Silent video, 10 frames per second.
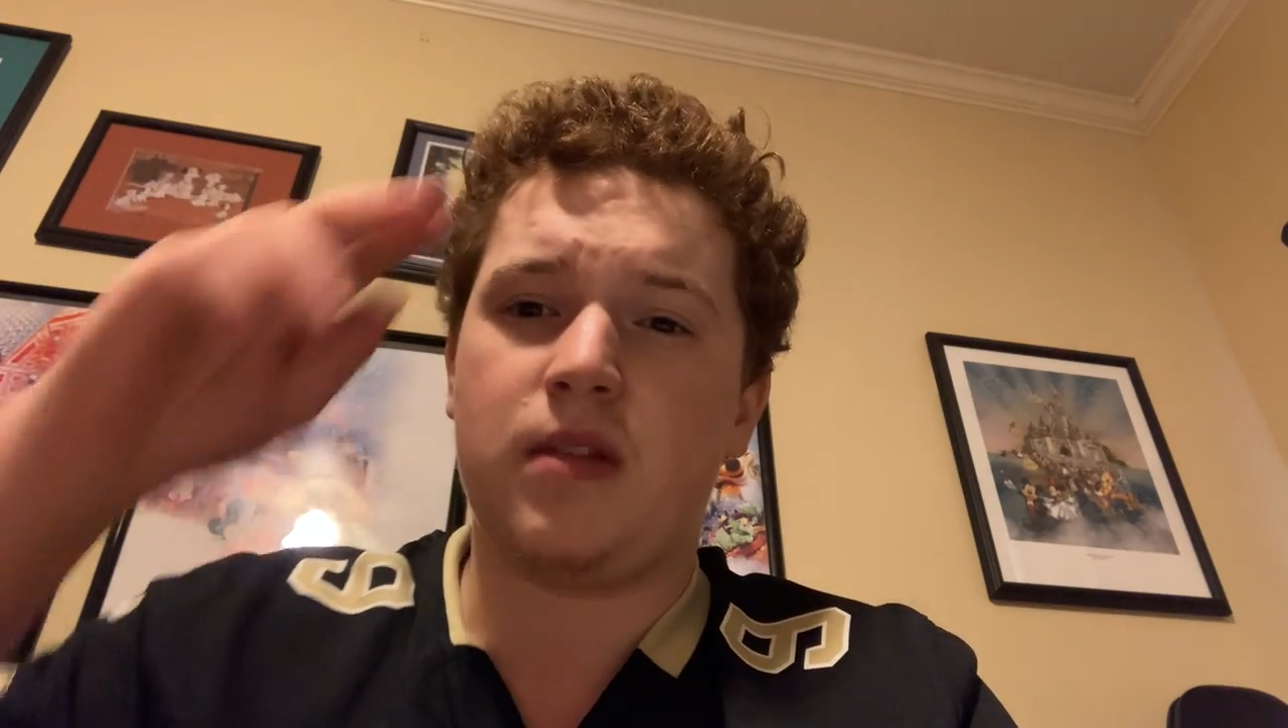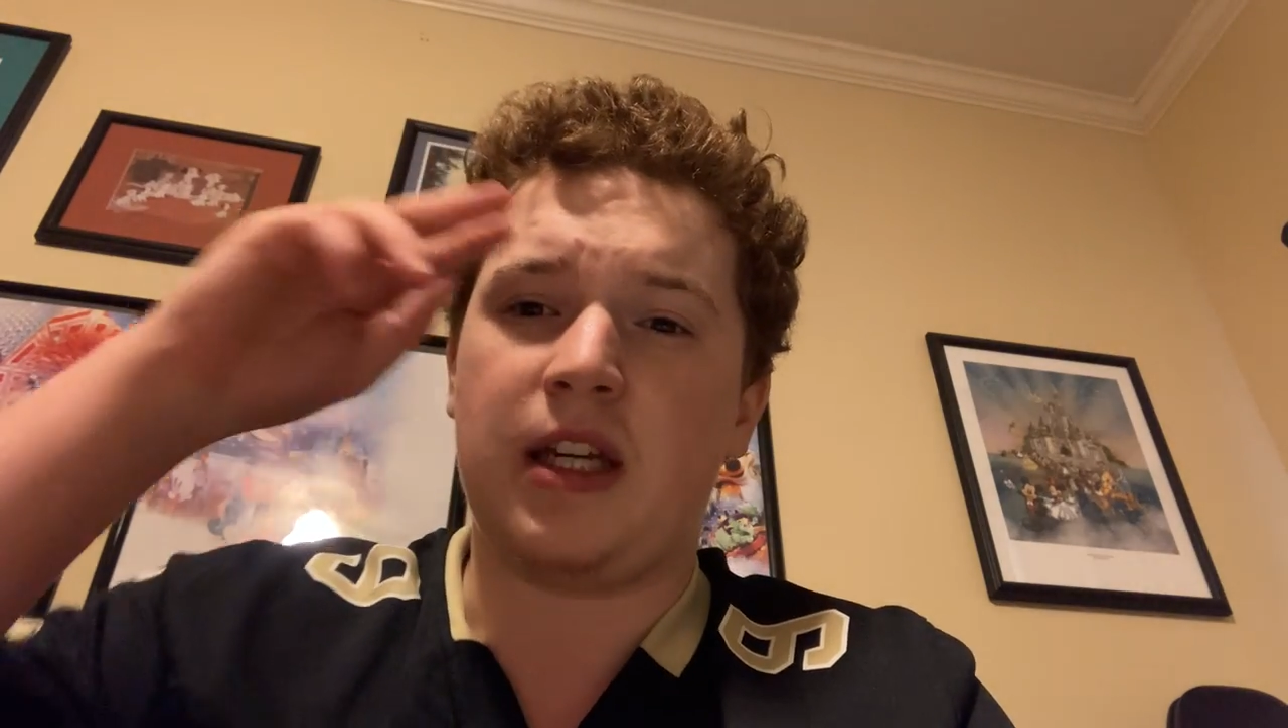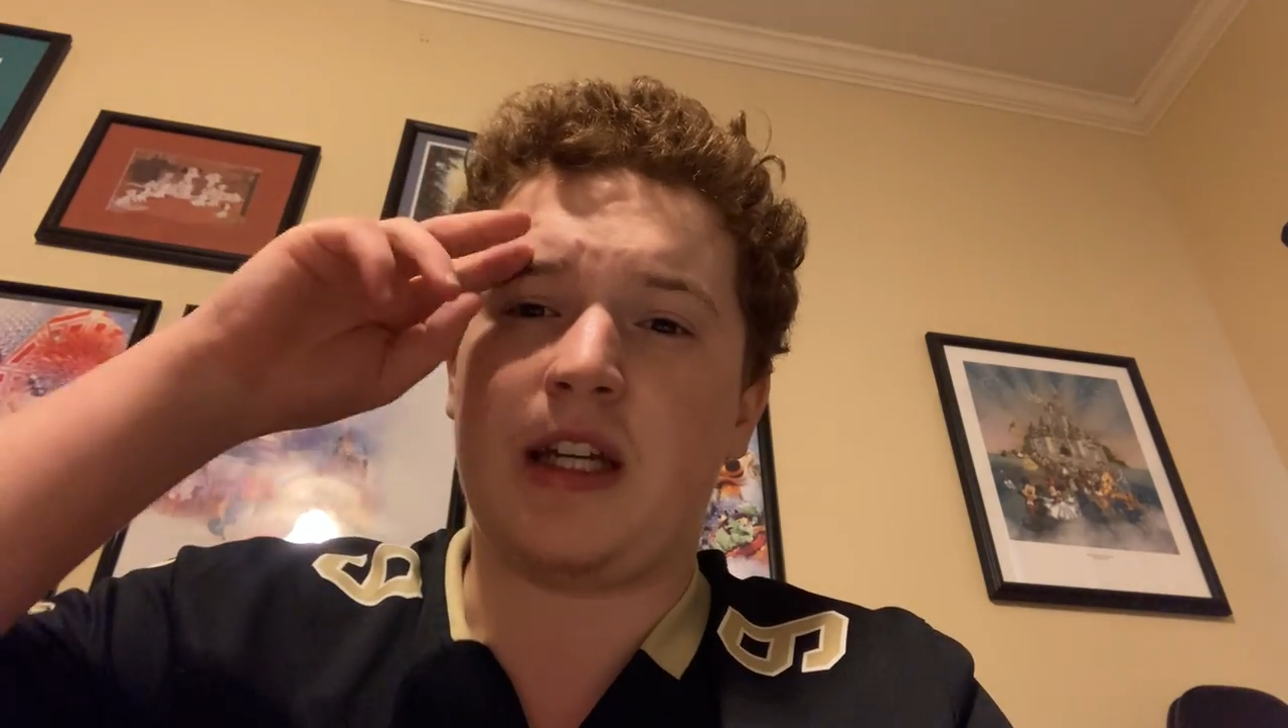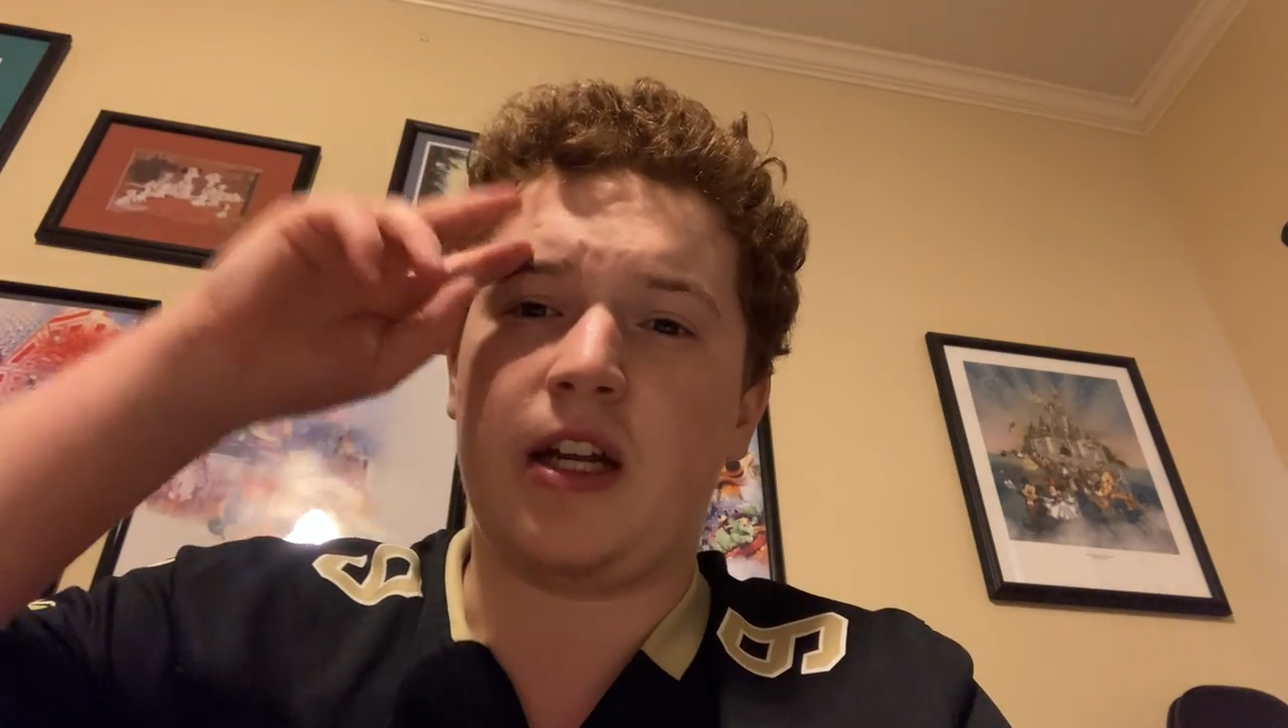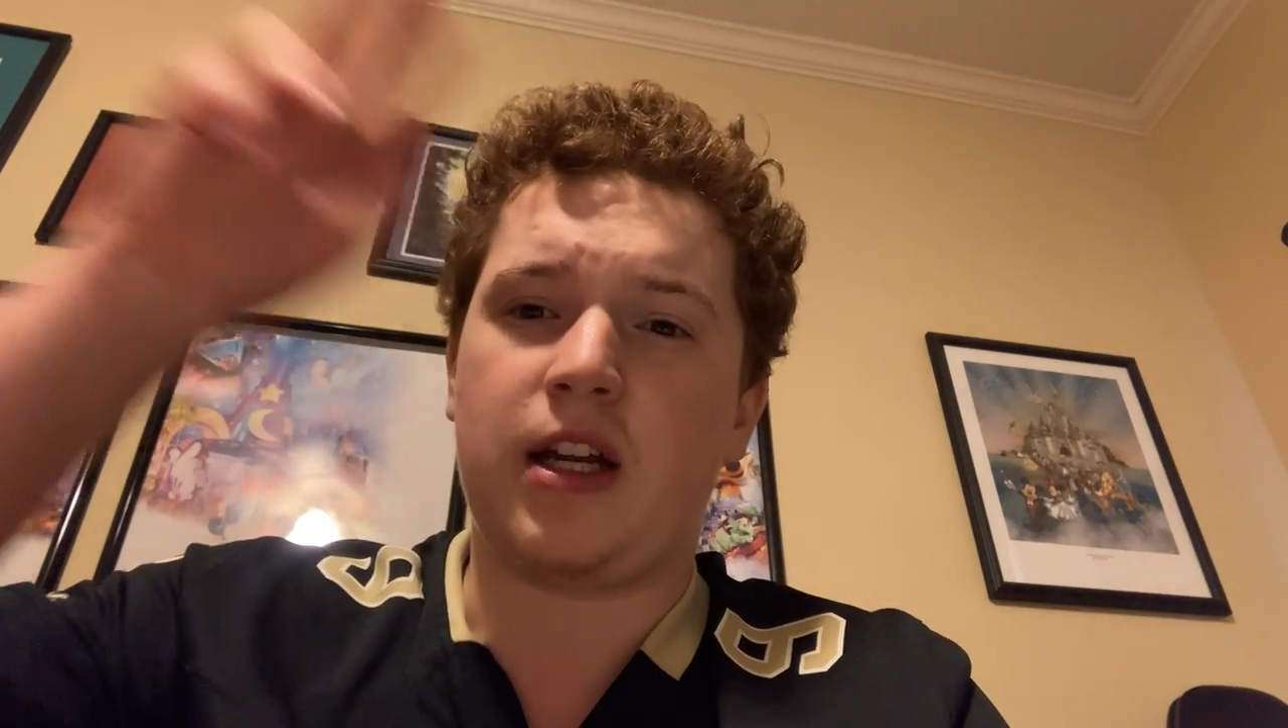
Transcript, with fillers: Take care,